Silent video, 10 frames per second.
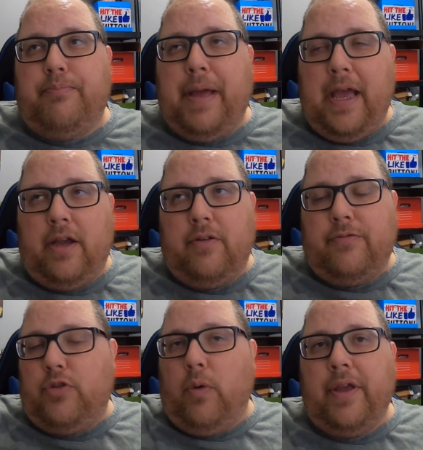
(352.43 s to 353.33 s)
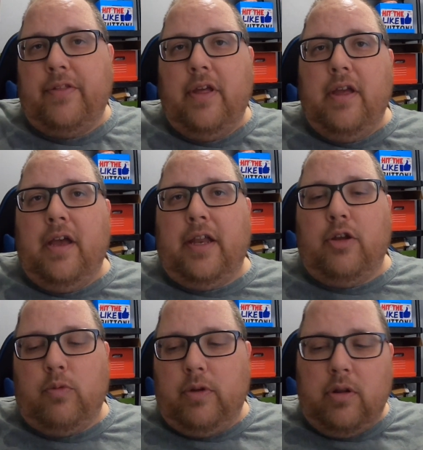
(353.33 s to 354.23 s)
bag of toys at
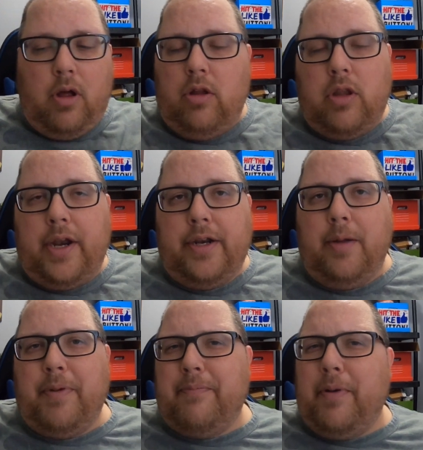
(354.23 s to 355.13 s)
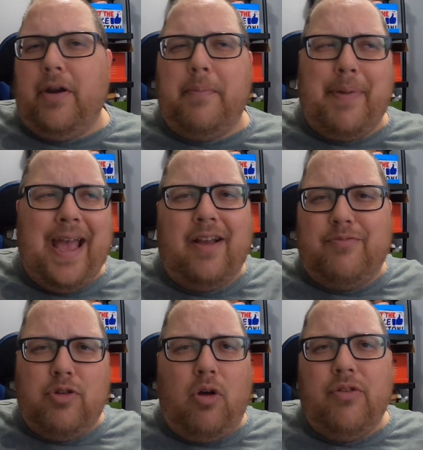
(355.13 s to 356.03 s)
Goodwill, all lotted up. I bought a bag
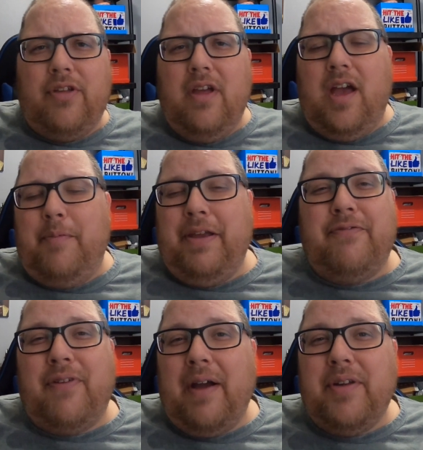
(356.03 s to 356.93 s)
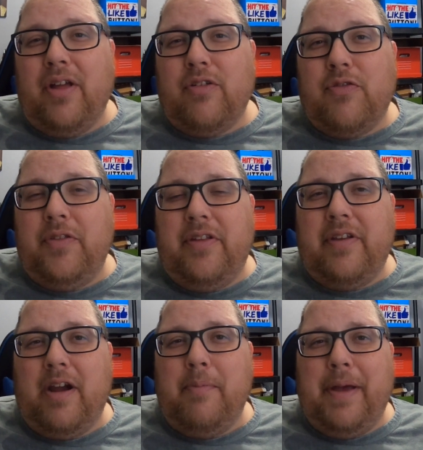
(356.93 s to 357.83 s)
of dolls. I paid $5 for the
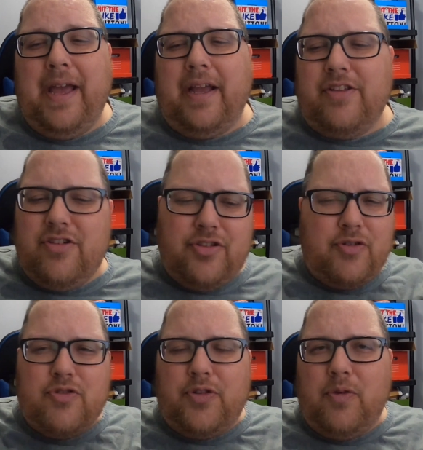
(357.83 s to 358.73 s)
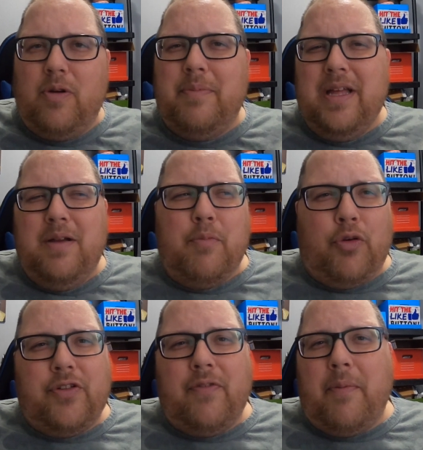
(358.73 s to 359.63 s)
entire bag. I just searched through them.
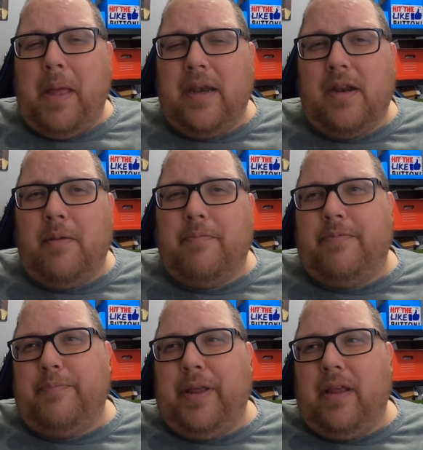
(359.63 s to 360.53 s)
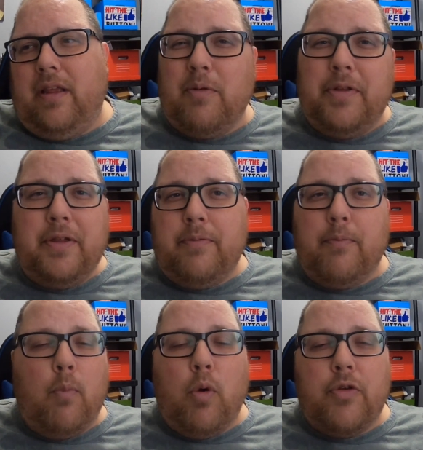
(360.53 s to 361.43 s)
Most of them ended up being not really
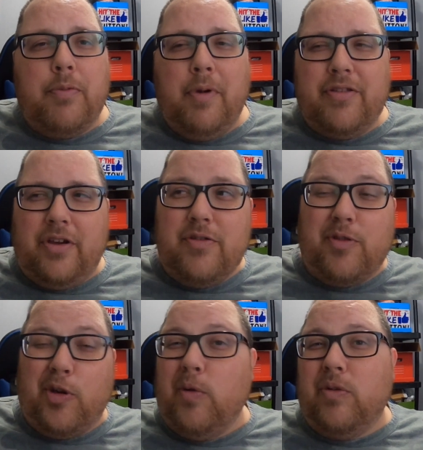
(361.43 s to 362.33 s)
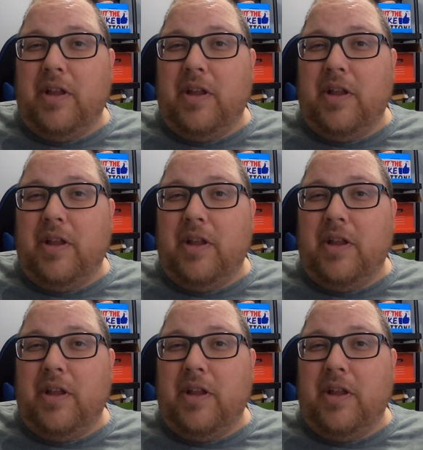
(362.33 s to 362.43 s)
worth much. I used Google